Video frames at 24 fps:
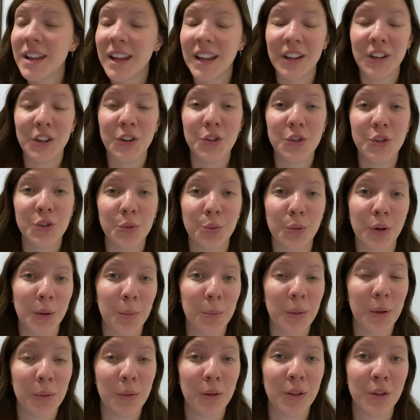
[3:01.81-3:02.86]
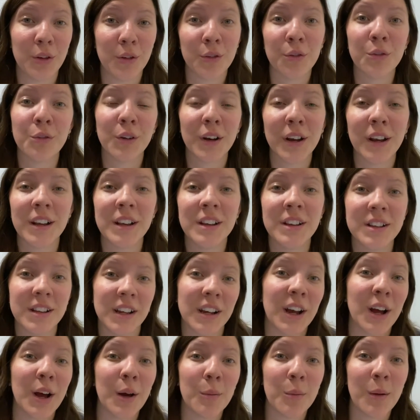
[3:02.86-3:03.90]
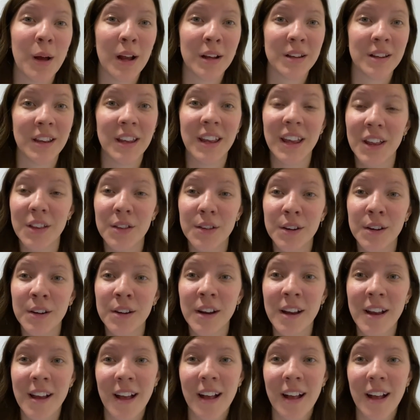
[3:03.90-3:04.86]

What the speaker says: and you just want to be with your friends and come back together.